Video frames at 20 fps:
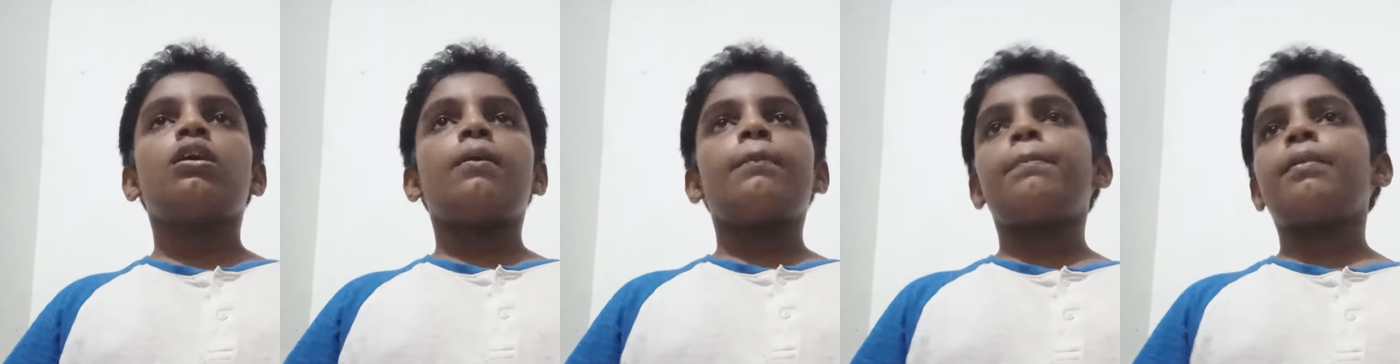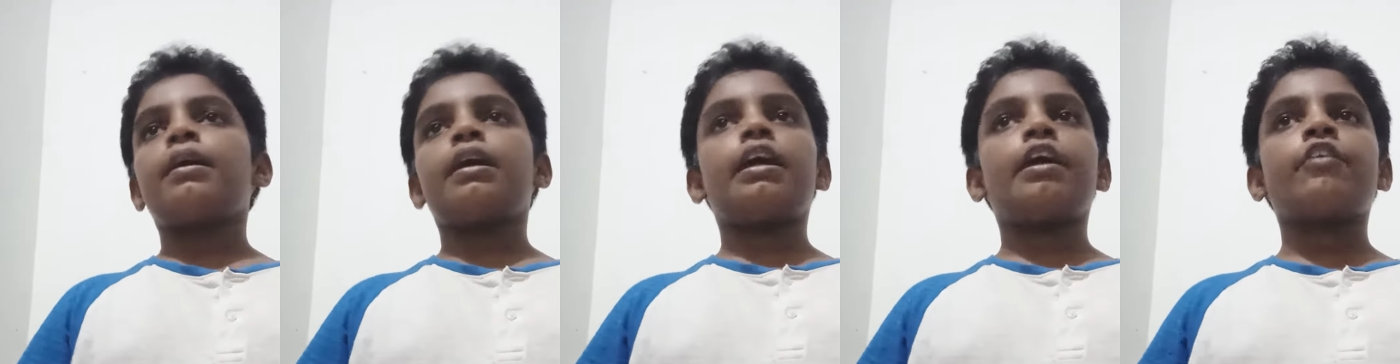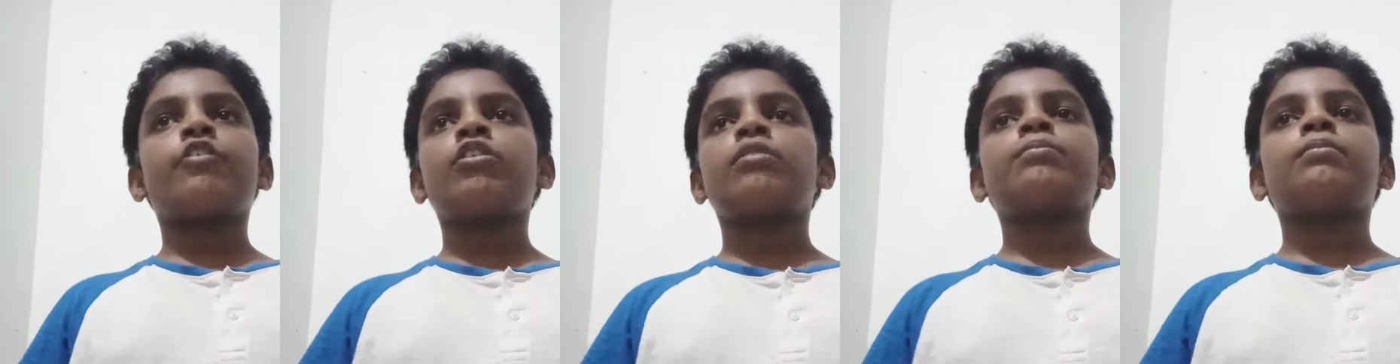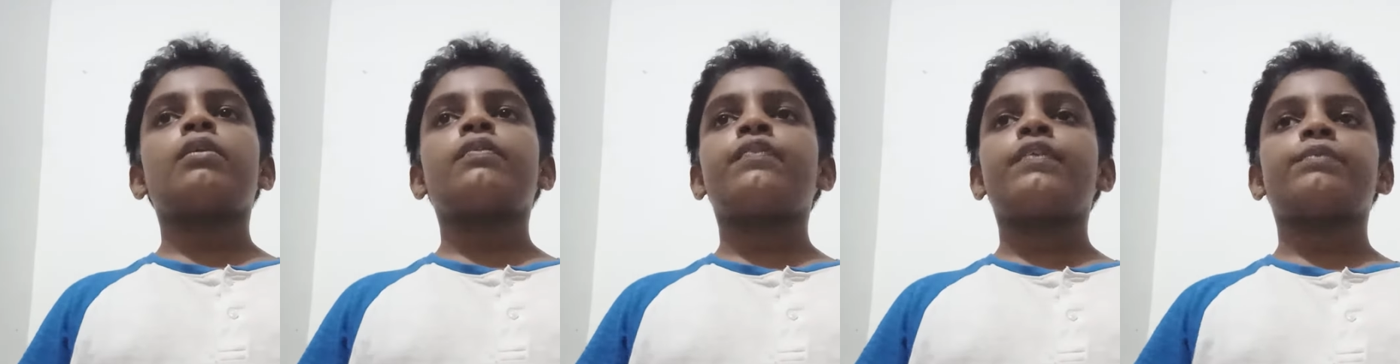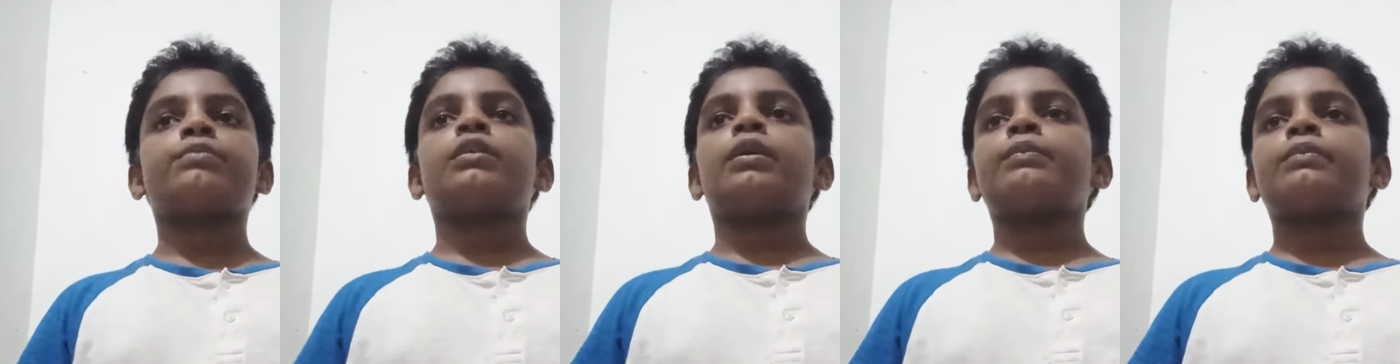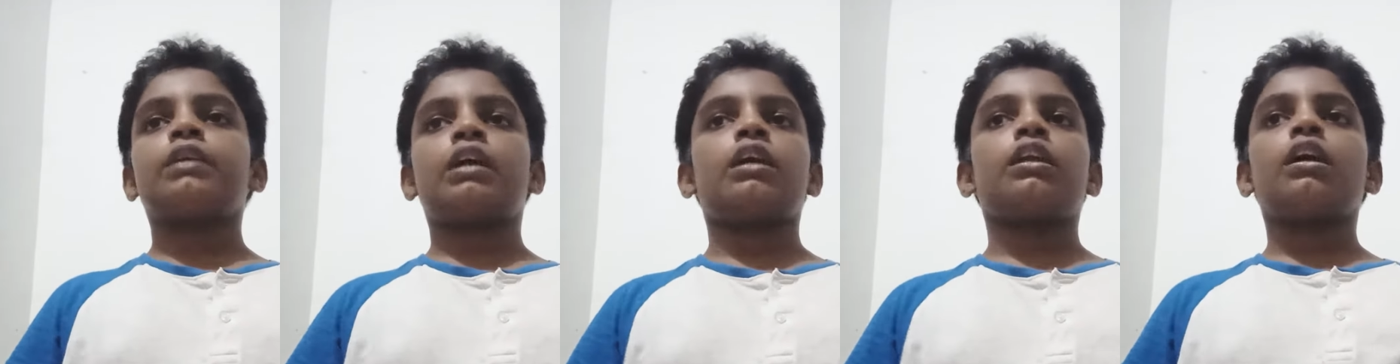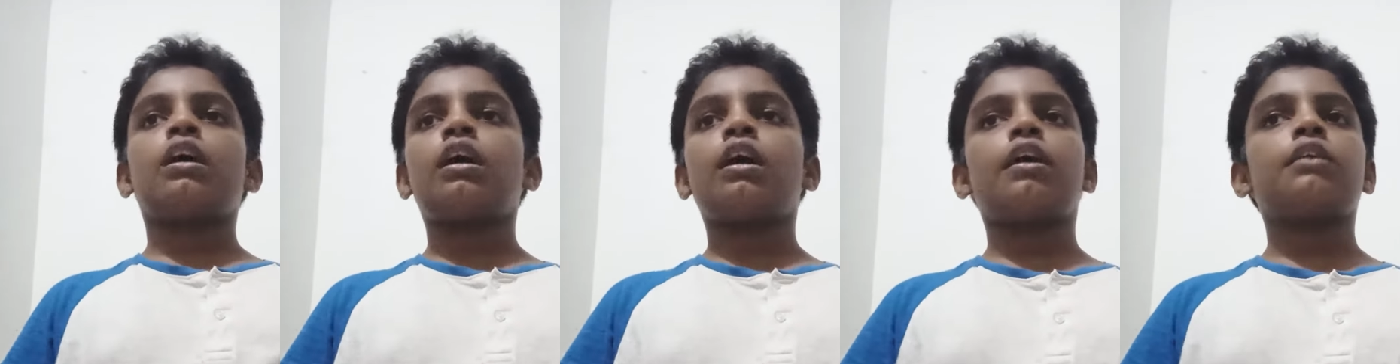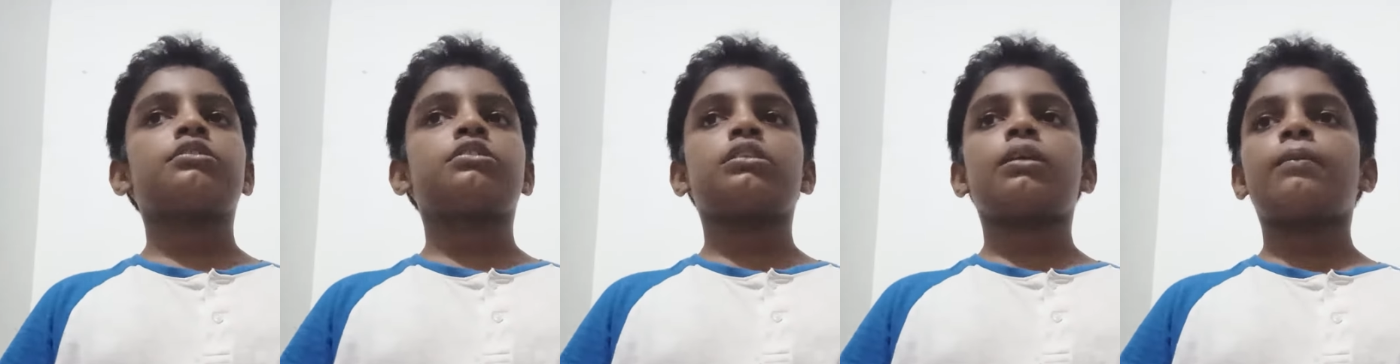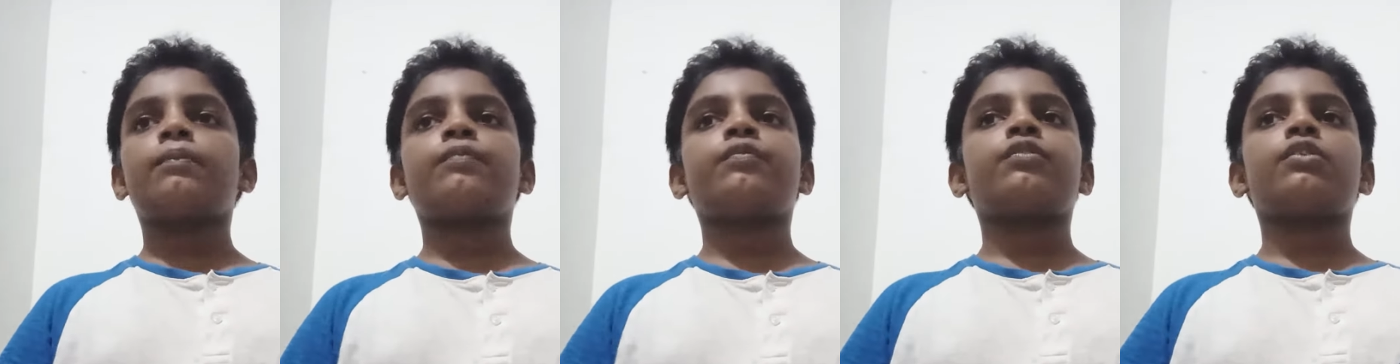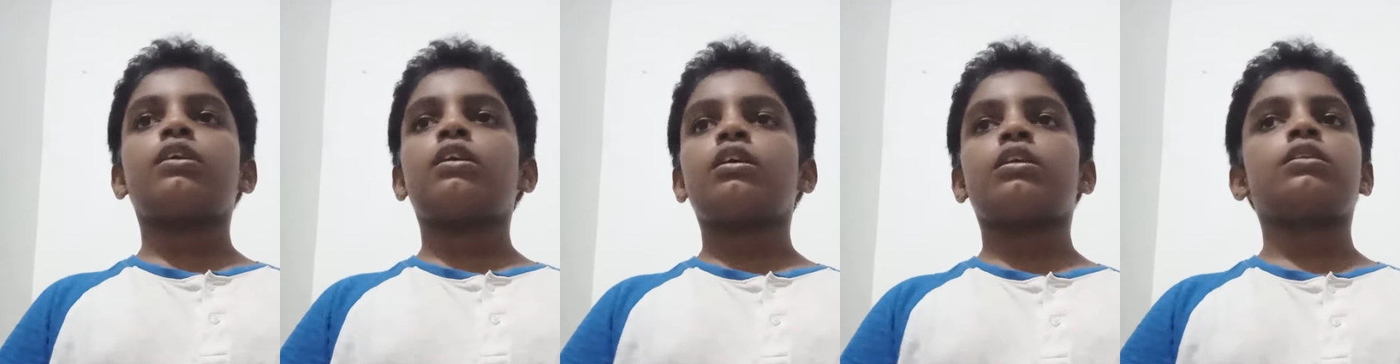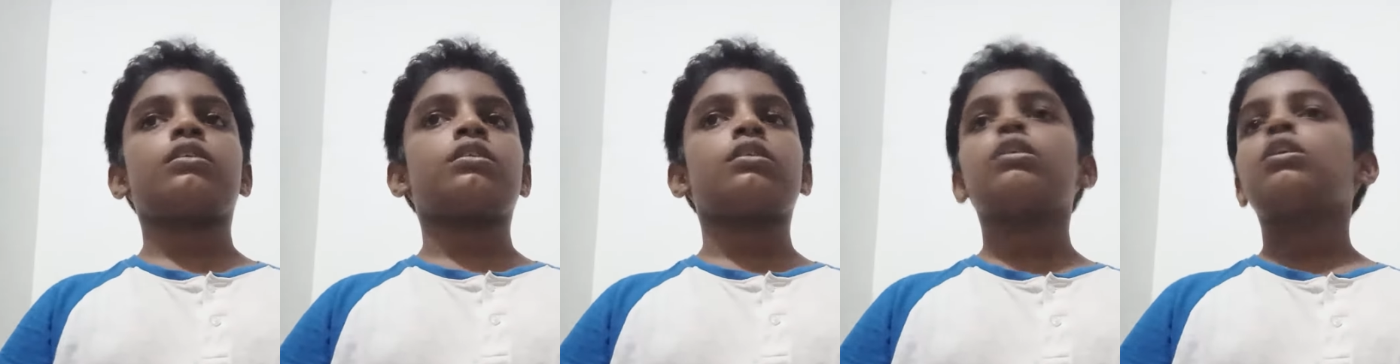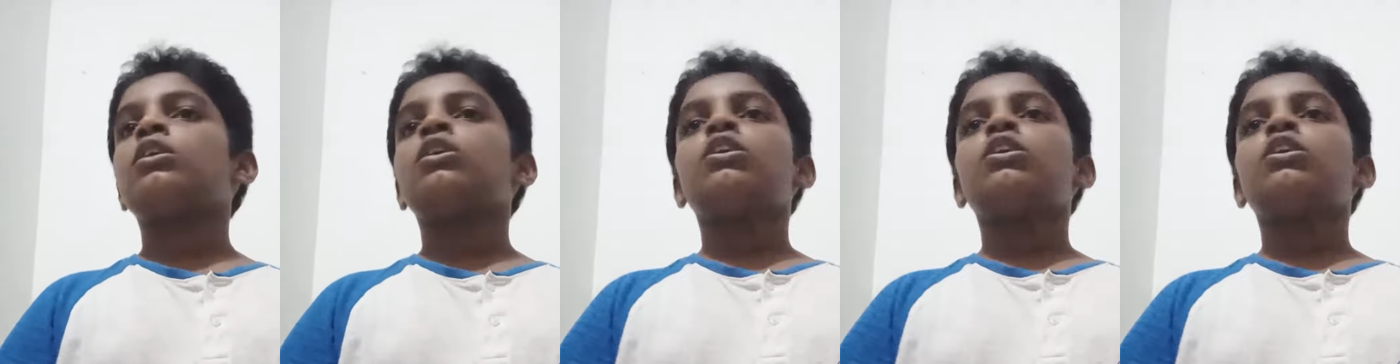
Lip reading: Playing with my friends, I'm trying to have some fun.